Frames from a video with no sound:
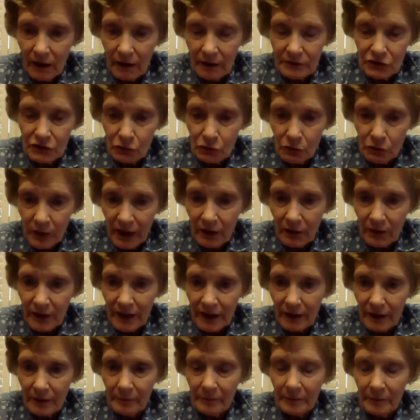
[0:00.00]

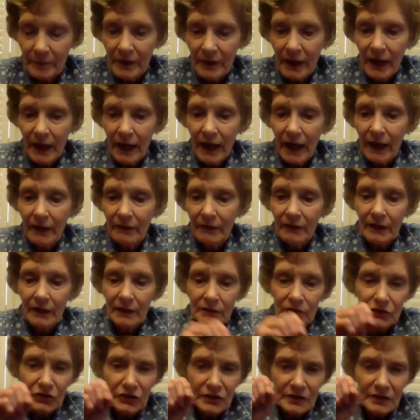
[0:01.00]
terrarium, and
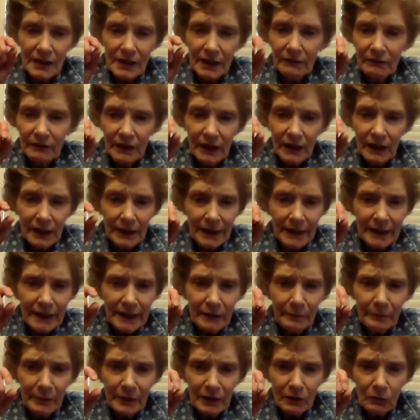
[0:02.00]
then just give it a
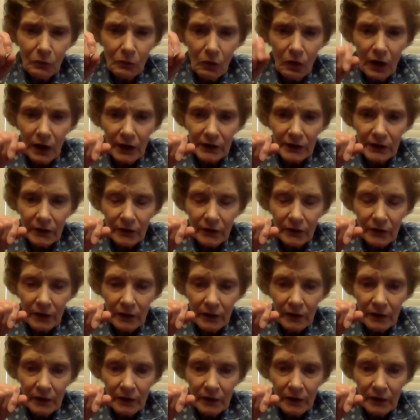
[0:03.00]
little bit of water